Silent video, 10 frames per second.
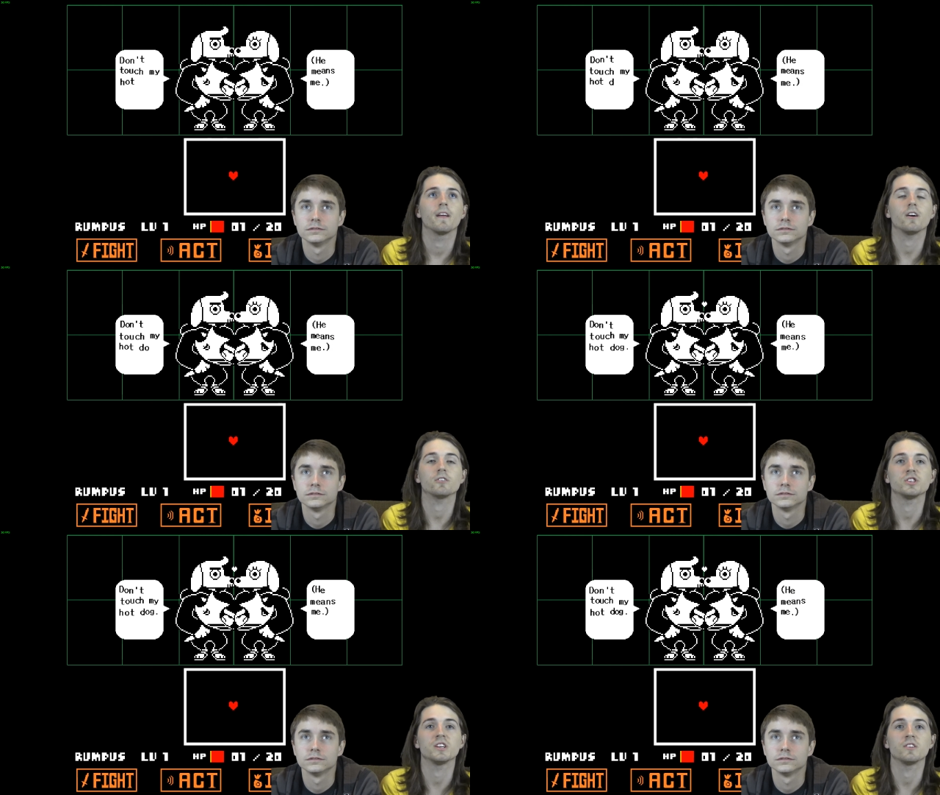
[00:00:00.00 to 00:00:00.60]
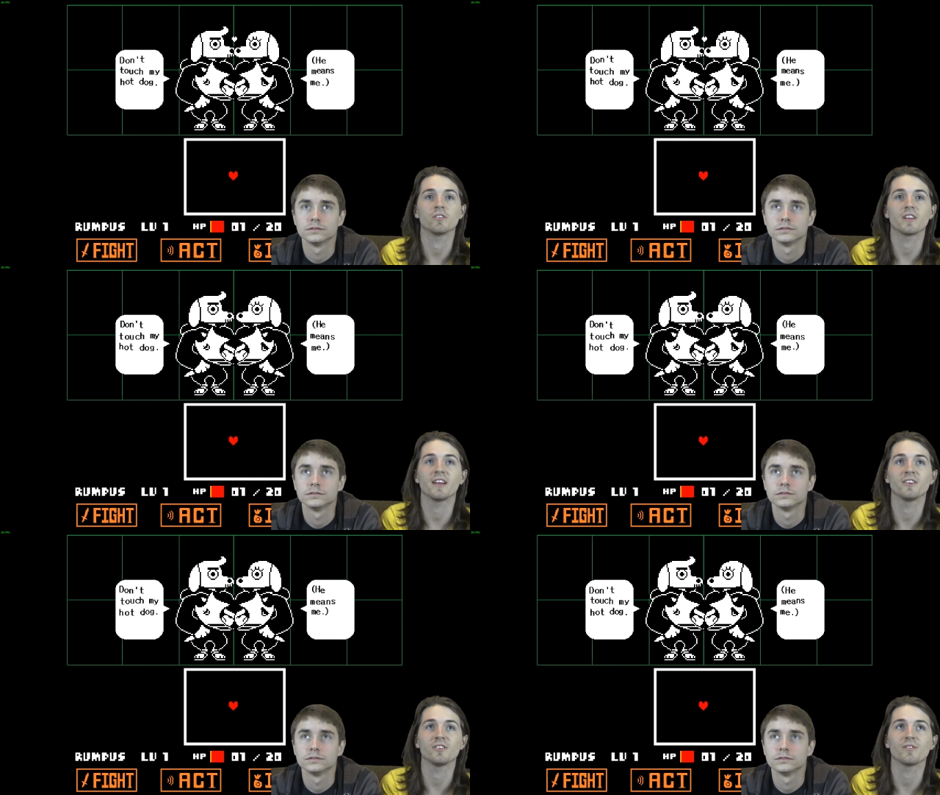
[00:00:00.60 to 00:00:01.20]
Speaker 1: Oh
Speaker 2: shit, don't
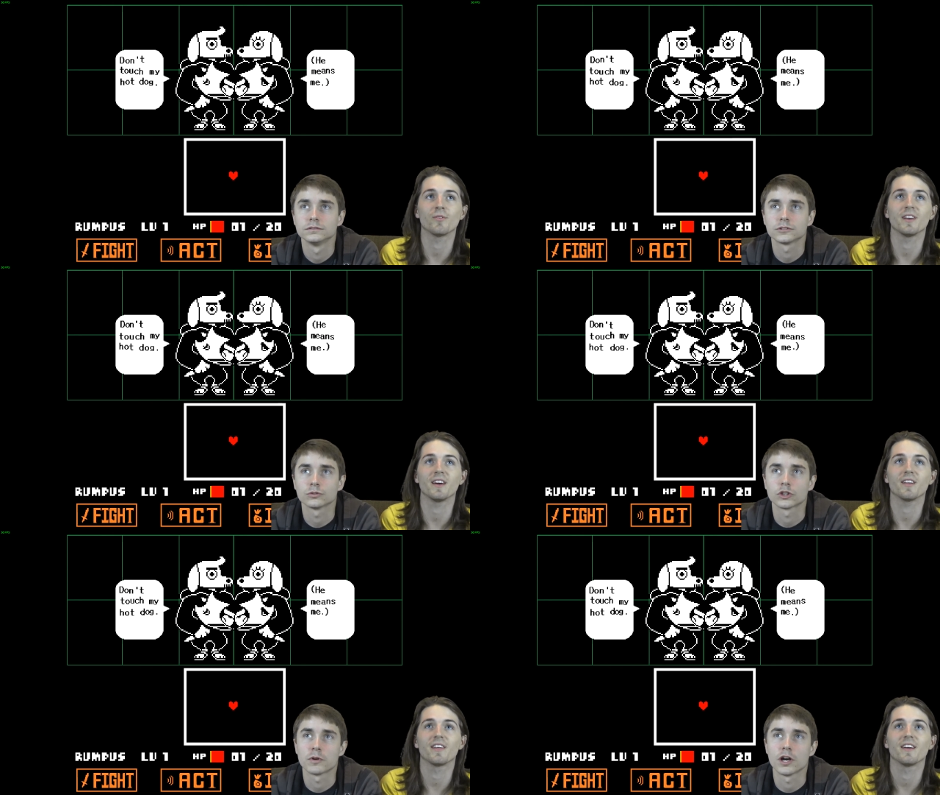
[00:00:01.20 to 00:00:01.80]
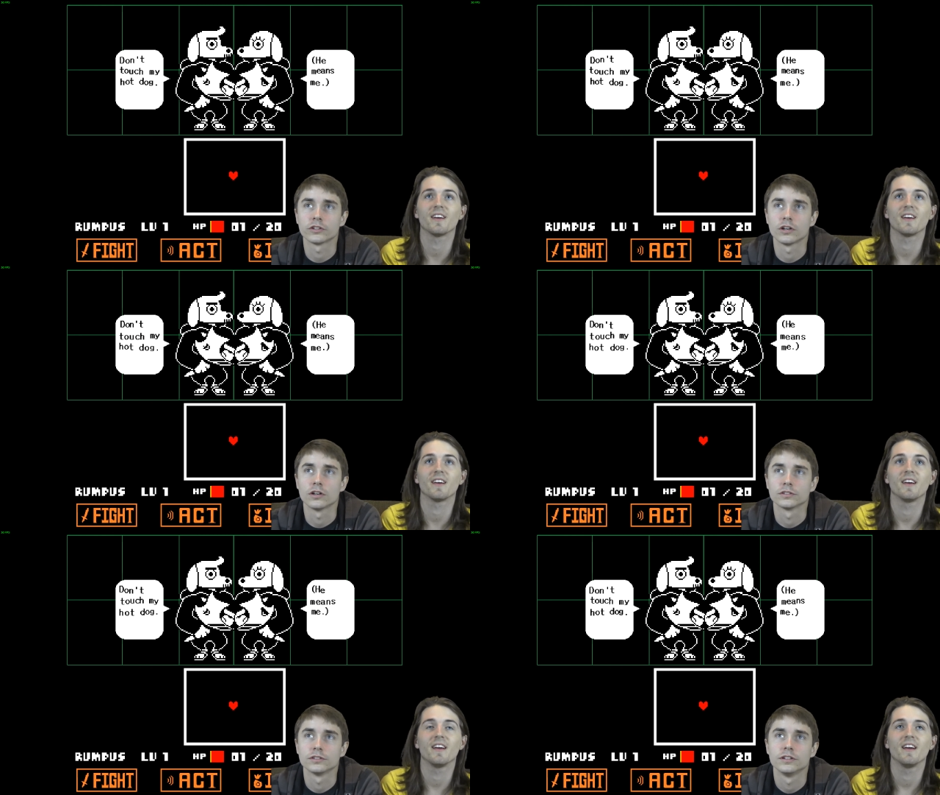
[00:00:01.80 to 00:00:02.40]
die, dude. You have
Speaker 1: one. Don't touch my hot
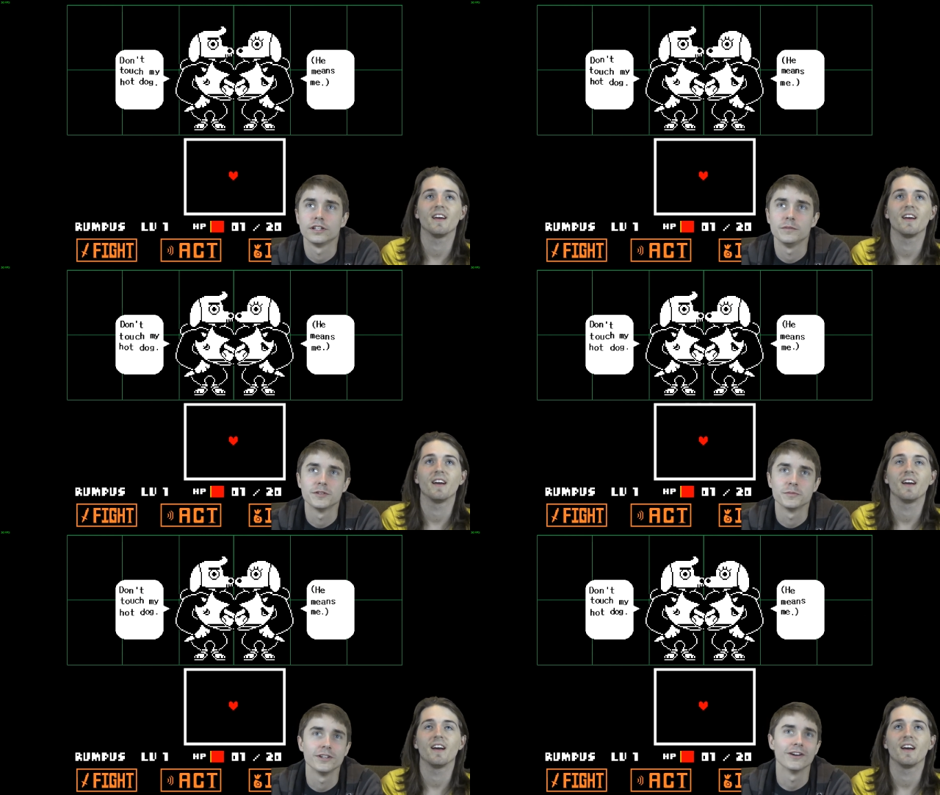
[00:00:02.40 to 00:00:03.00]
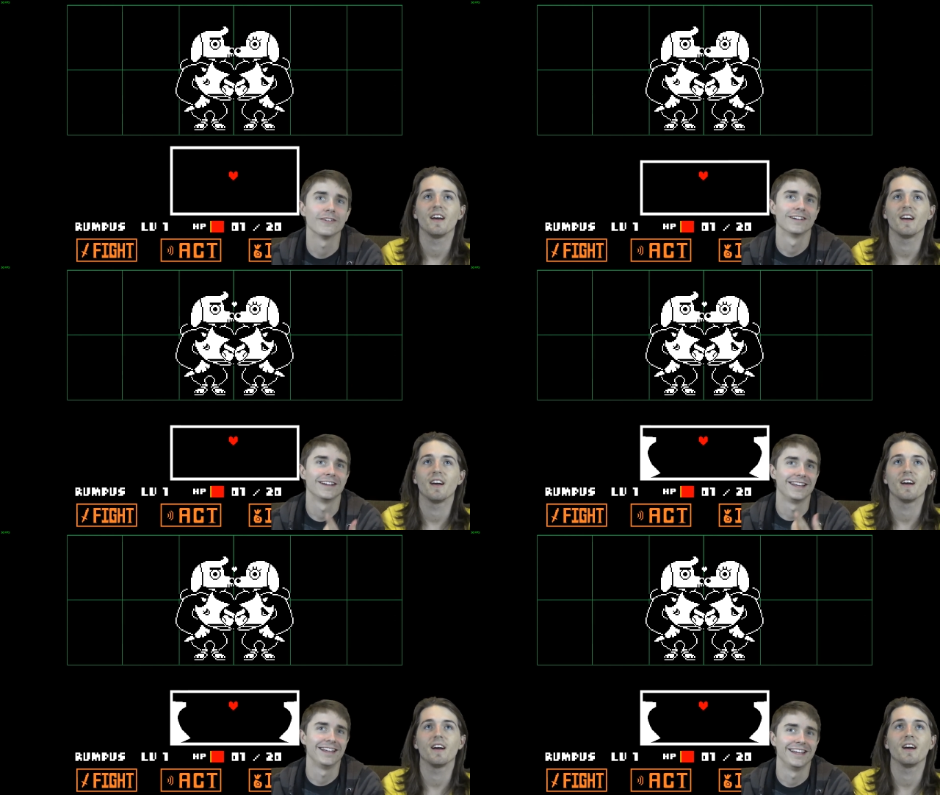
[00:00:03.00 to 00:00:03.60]
dogs. He means me. Oh.
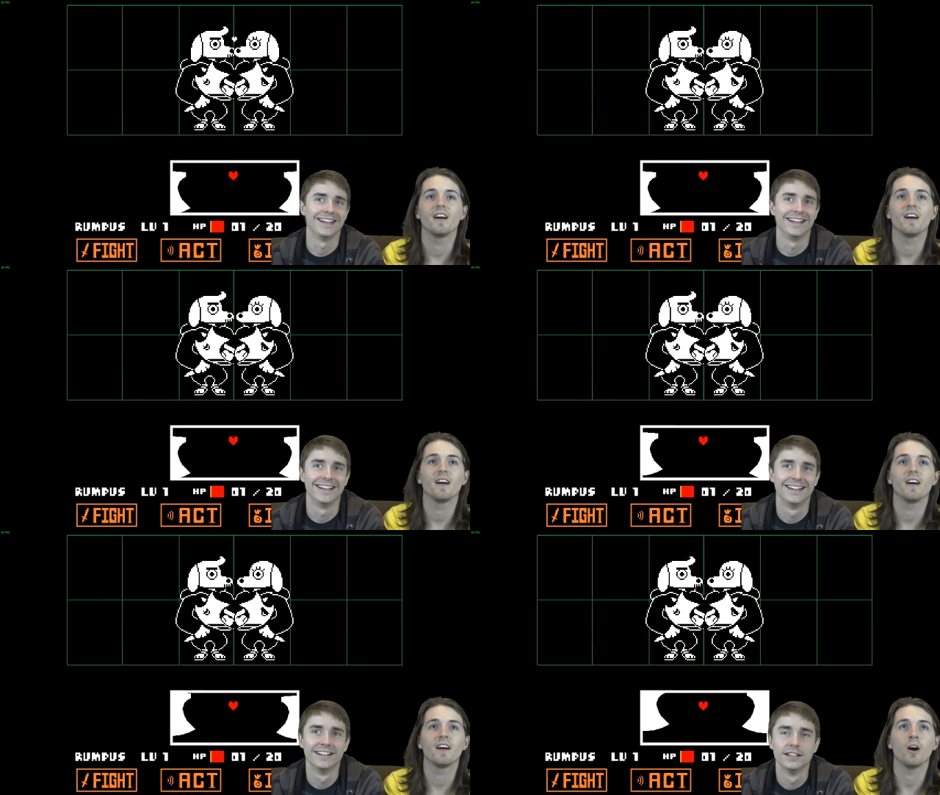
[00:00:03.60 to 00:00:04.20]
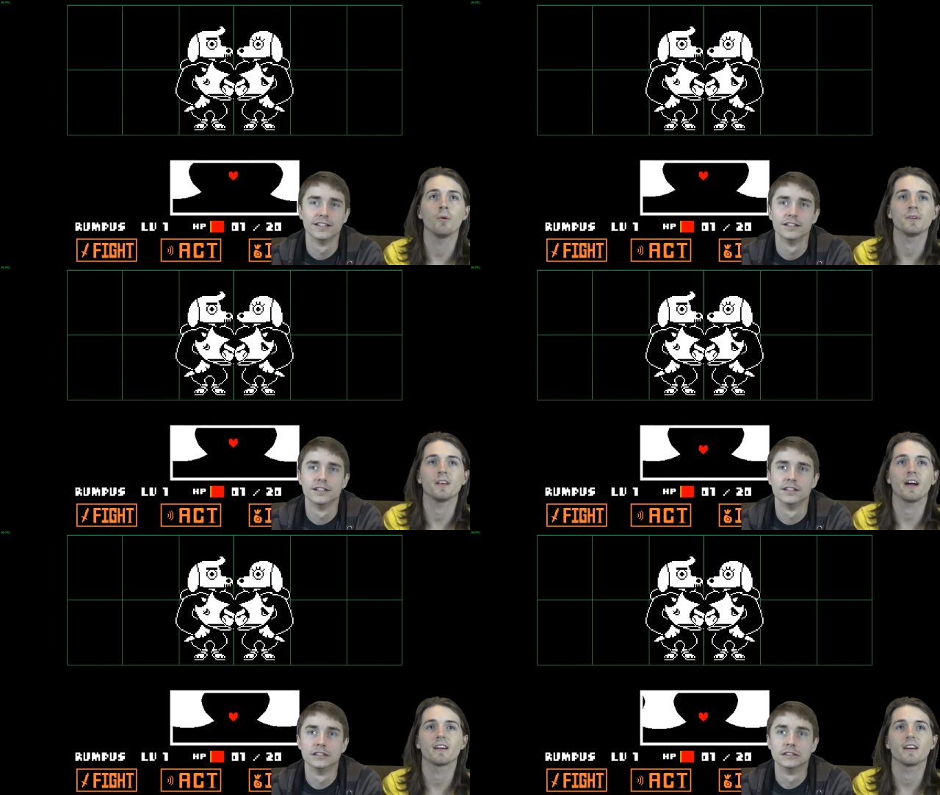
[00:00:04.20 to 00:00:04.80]
I hope you
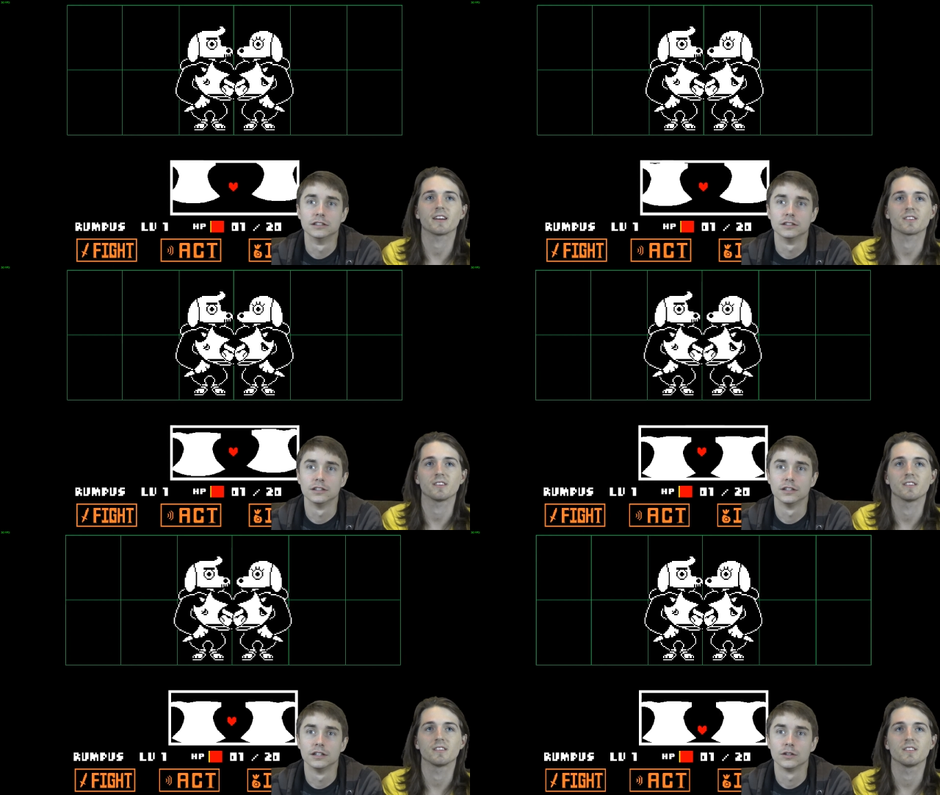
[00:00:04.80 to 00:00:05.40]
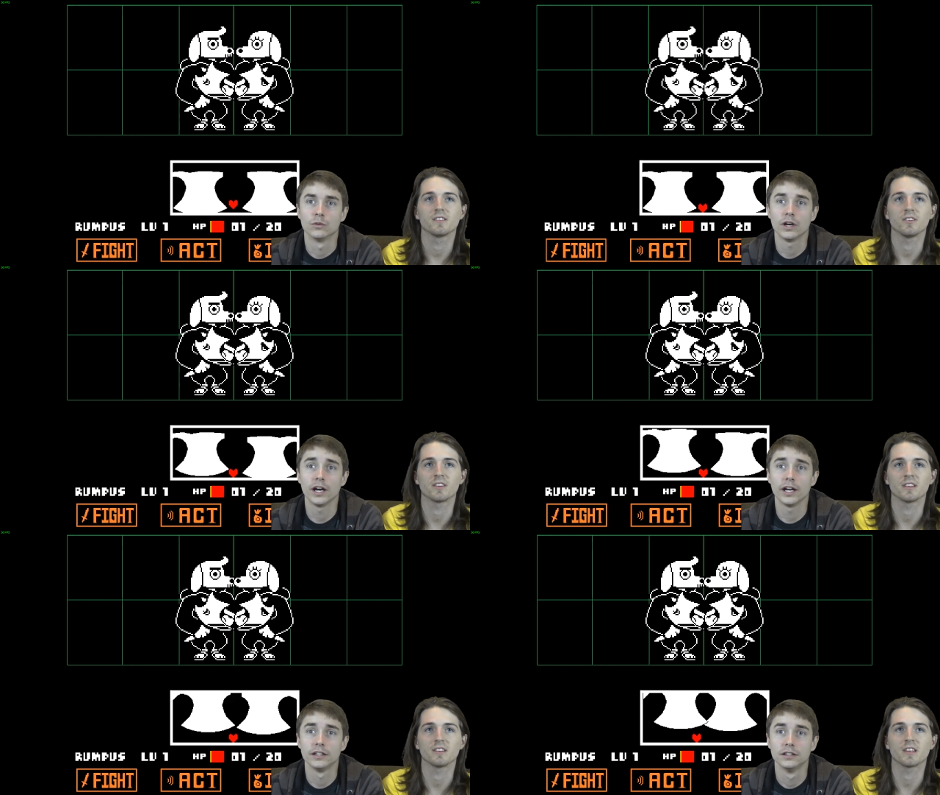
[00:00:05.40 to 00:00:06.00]
die, actually.
Speaker 2: So
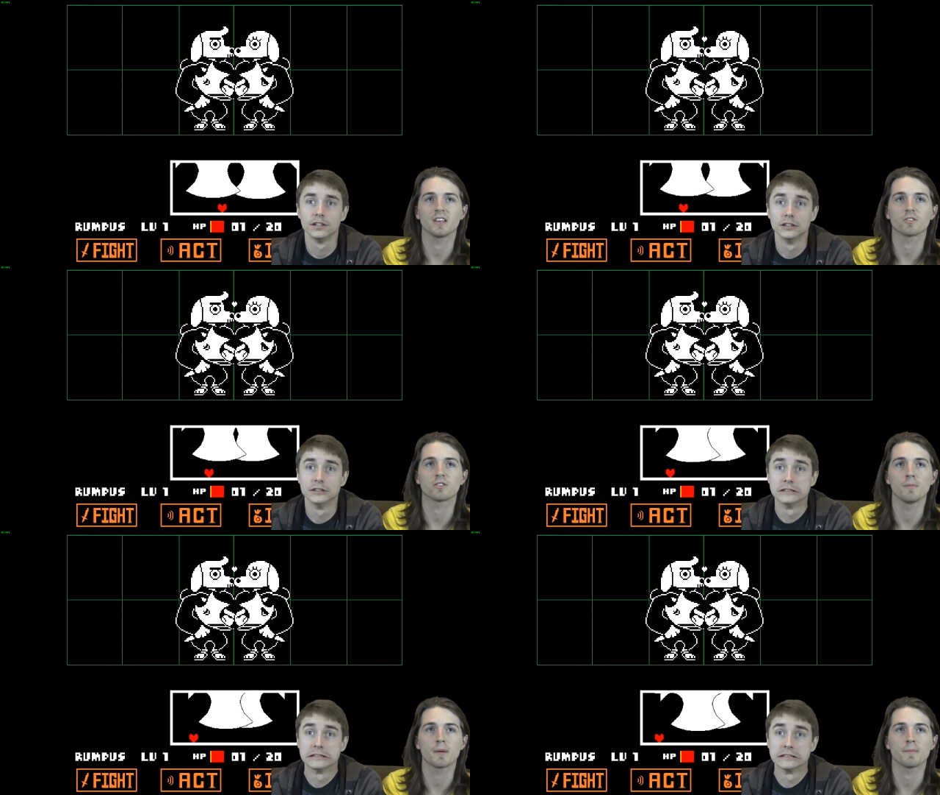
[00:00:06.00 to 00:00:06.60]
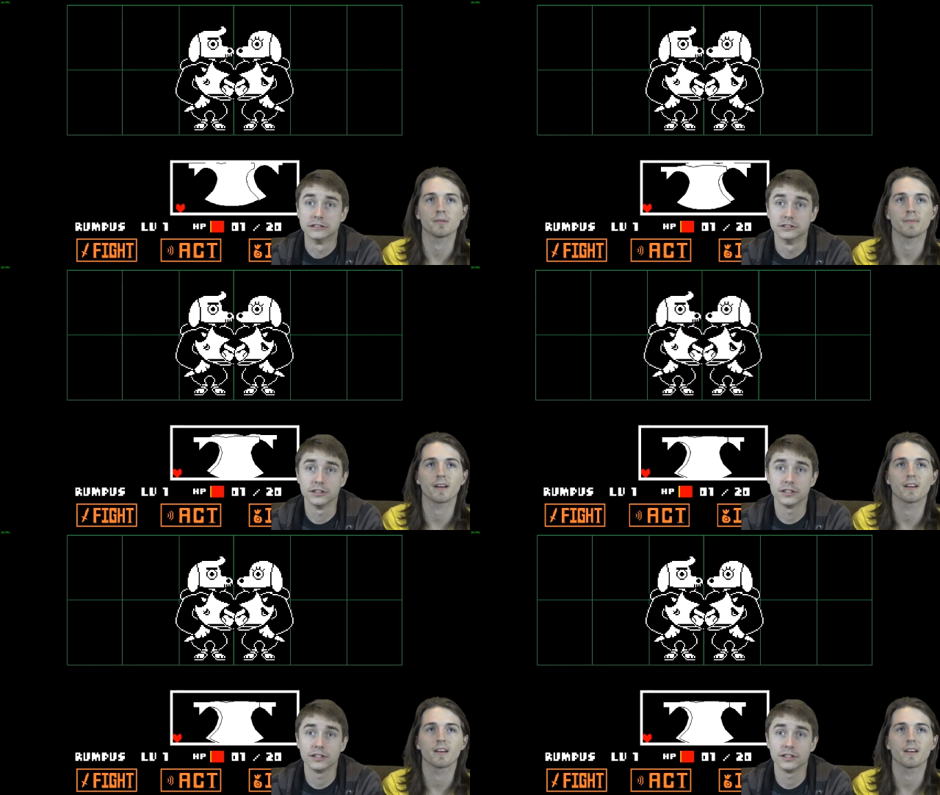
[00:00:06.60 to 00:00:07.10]
why? You can get your snowman piece back.